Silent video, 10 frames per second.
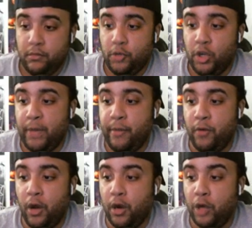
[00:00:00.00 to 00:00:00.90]
Don't get me
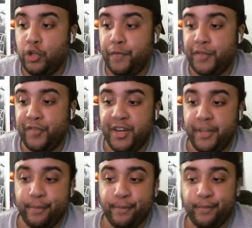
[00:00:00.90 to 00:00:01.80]
wrong, R-Truth is
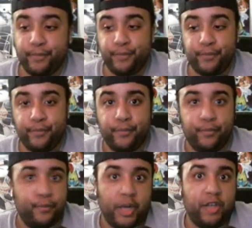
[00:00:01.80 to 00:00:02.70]
funny.
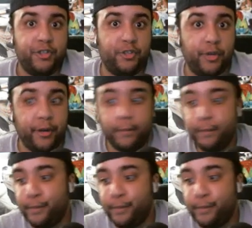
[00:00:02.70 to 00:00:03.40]
I just don't care.